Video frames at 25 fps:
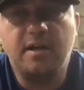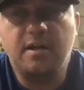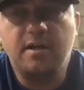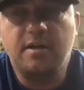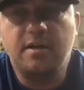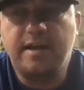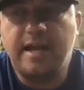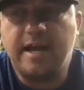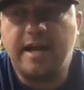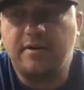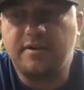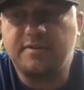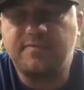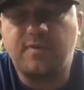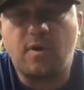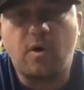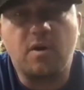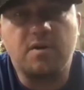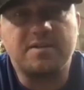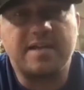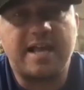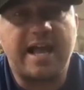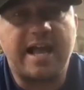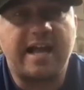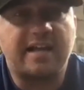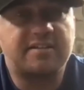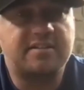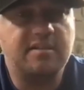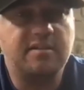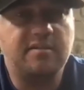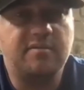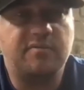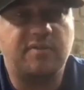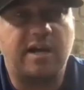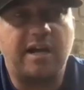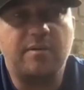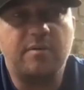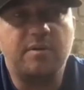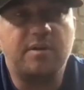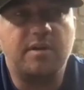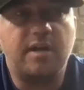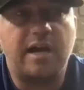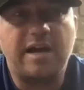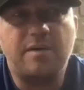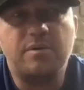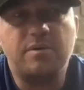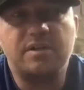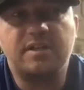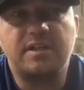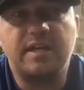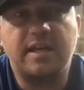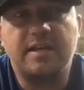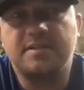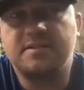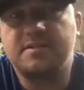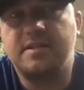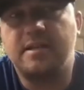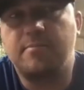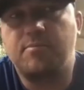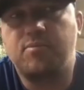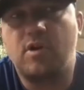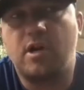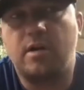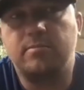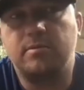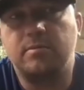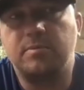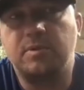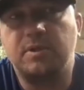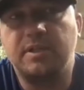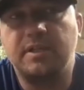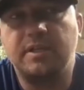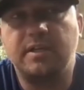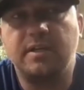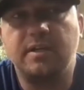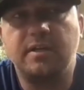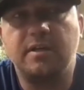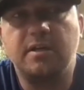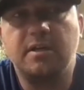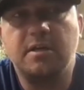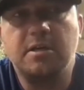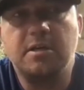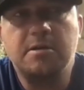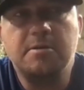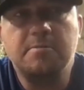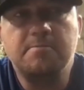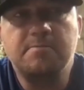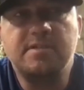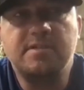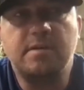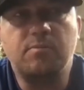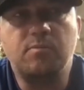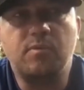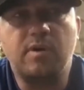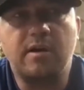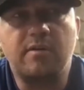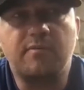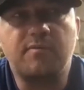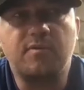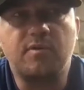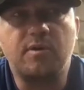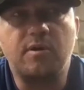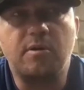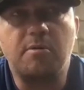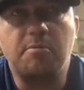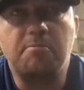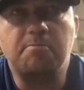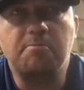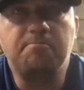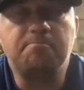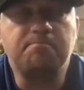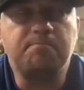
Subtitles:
Now, as far as active, I would guess that probably somewhere from